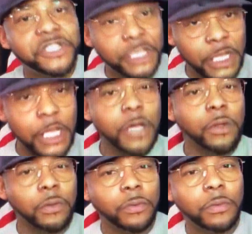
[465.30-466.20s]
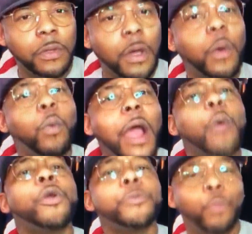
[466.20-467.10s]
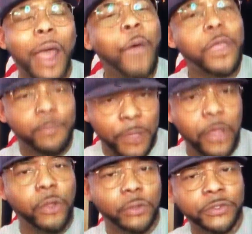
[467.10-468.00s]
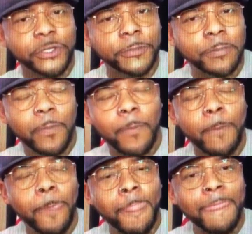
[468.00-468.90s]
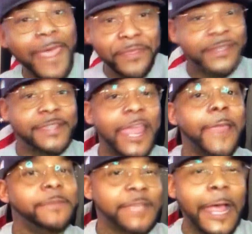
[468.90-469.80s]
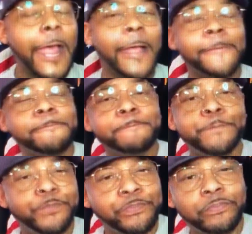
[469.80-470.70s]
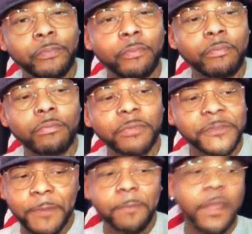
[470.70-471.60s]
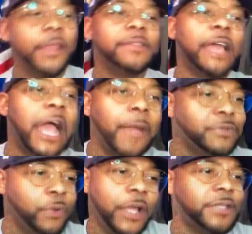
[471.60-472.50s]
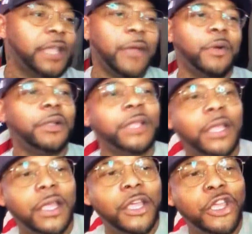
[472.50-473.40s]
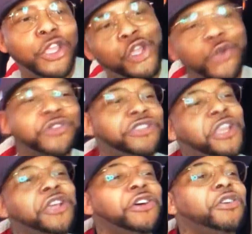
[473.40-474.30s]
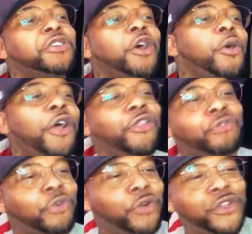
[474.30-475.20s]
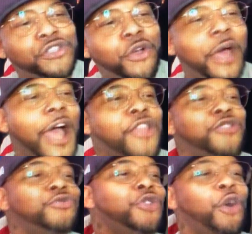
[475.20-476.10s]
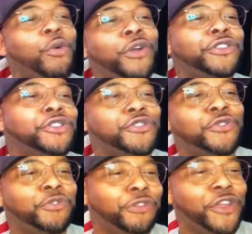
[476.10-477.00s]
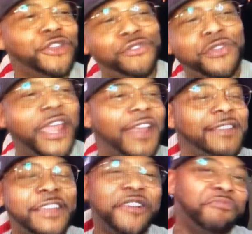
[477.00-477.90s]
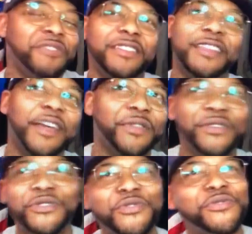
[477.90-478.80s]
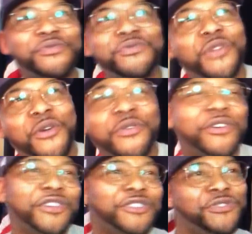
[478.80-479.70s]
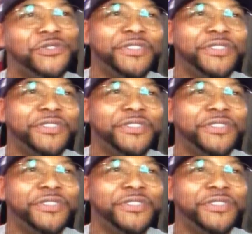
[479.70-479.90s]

To heal while we build. At the same time, there's been many times where it's like, well, you still going through it, so how you know what the truth is? You can't tell me nothing. You don't know because you